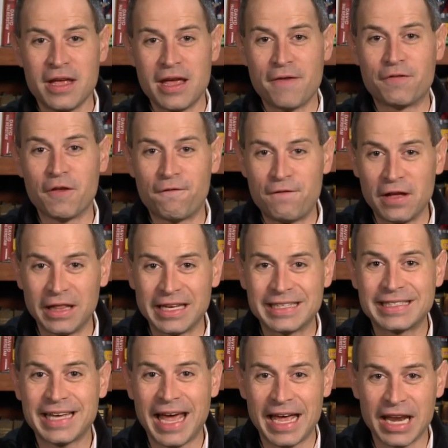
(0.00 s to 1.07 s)
if the
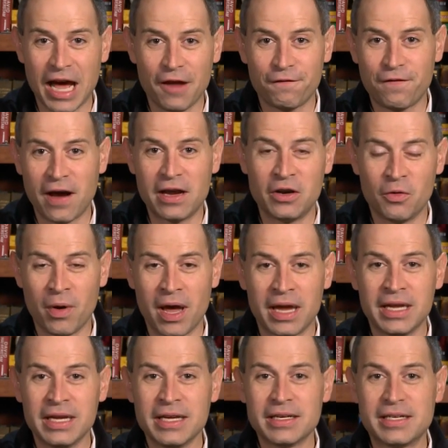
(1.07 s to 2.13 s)
Phillies cannot find a
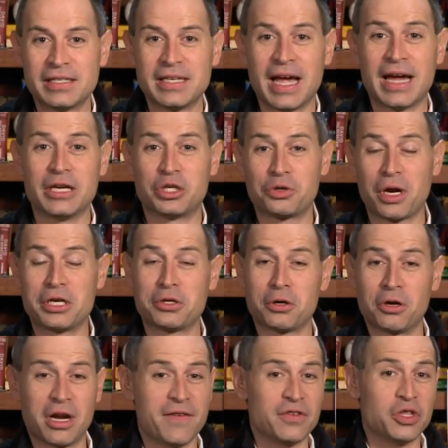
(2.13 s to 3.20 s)
way to sign Trey
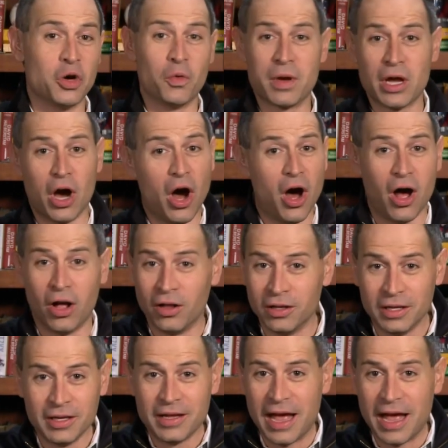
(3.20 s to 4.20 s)
Turner, even though we all,